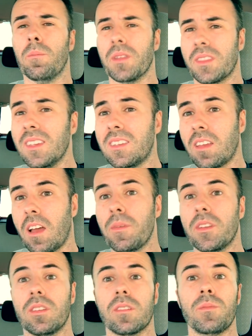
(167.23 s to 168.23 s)
but this time
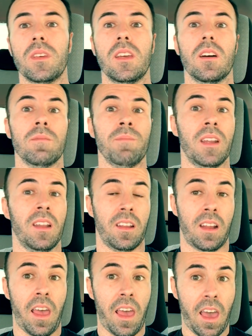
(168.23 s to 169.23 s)
it took me 1.5
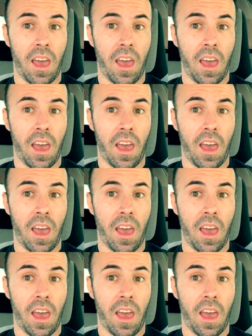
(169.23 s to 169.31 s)
minutes,